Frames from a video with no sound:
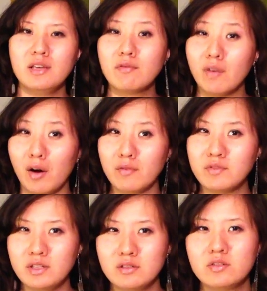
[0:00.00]
evolved
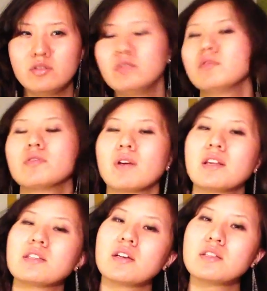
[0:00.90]
into the
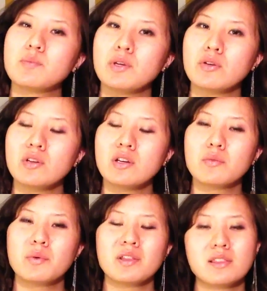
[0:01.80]
Renaissance
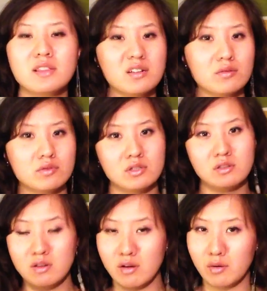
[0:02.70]
period with little to
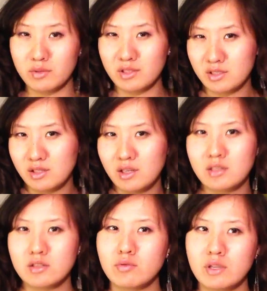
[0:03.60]
no
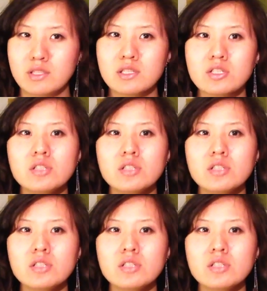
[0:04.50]
distinct transition